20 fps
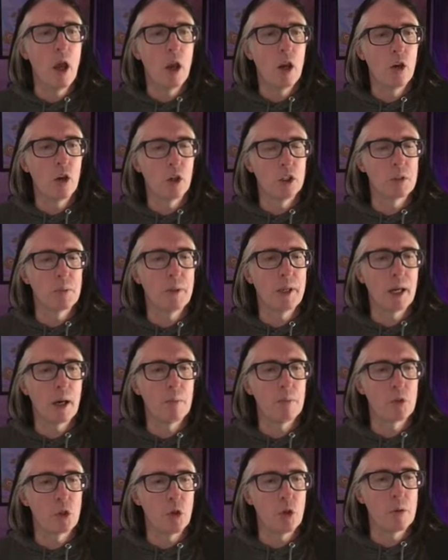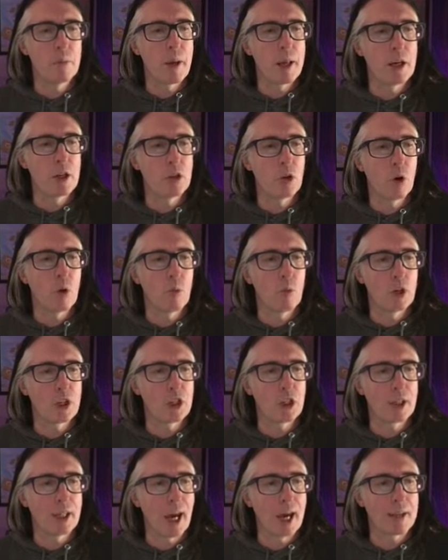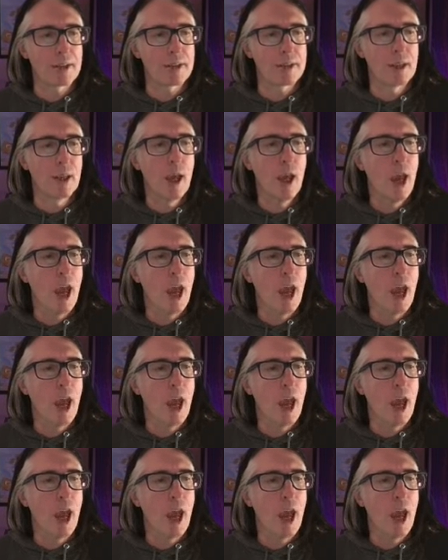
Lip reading: not to become too dependent on Russian gas.